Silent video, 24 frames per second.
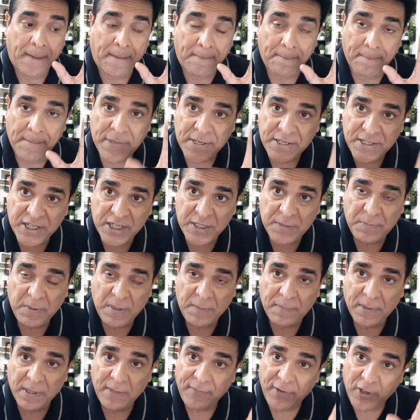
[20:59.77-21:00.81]
Business
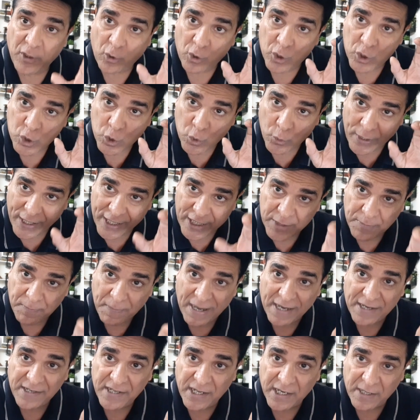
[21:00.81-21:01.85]
people will also
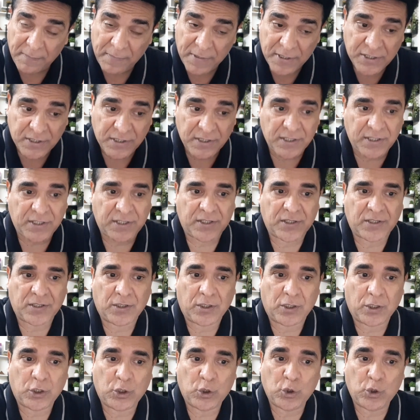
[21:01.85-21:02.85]
expand their business.